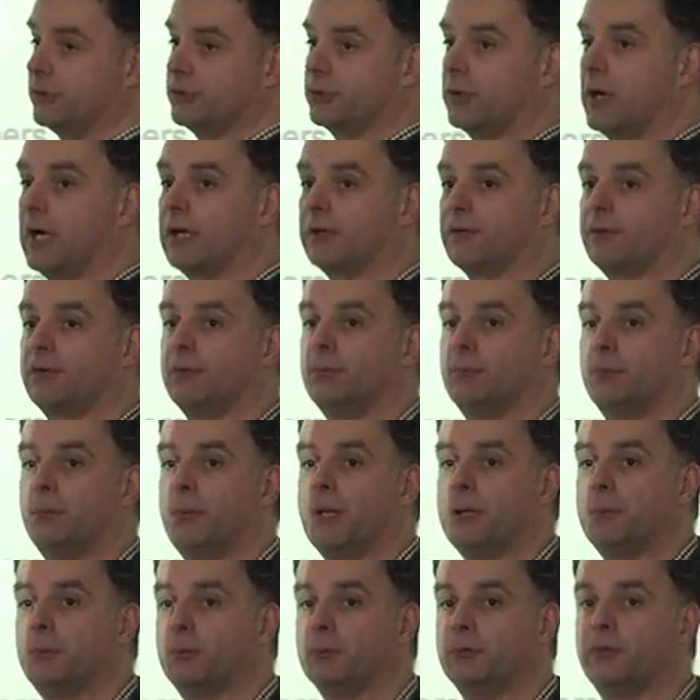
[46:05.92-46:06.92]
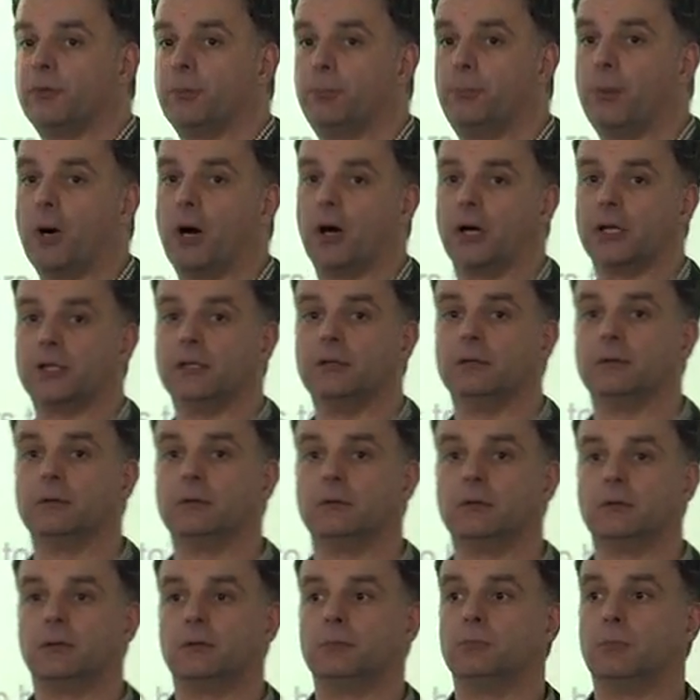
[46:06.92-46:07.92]
attract people to buy
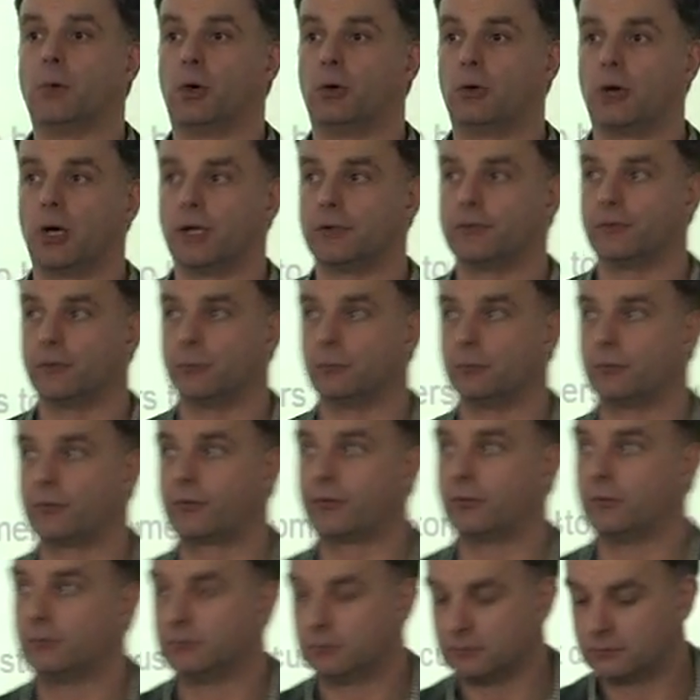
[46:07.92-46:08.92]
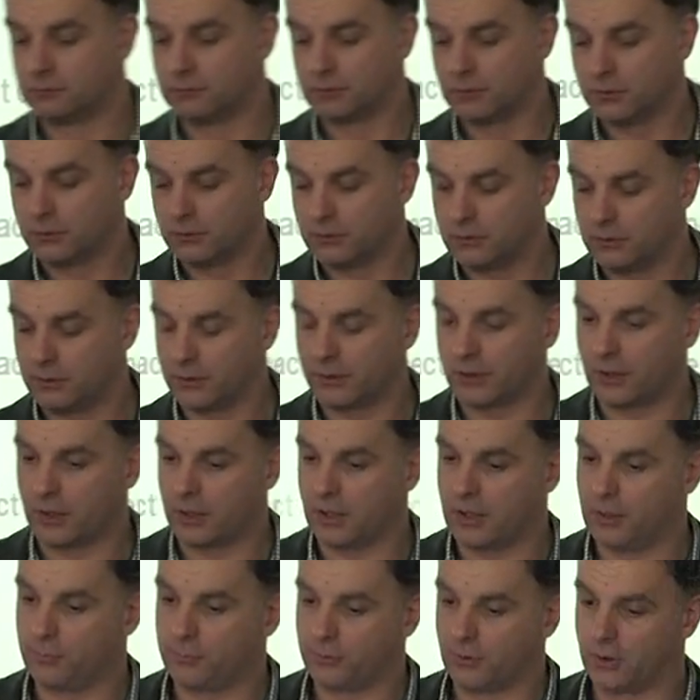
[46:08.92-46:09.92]
more items at a
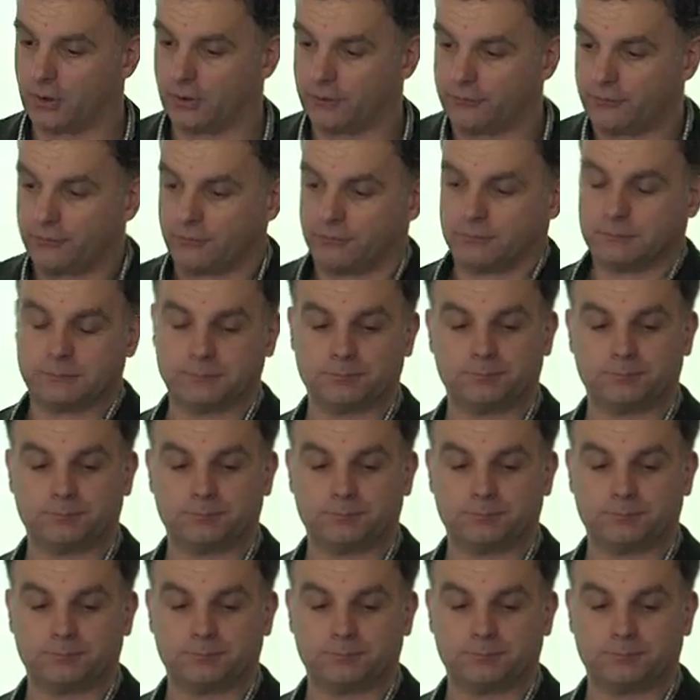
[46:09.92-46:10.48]
higher price?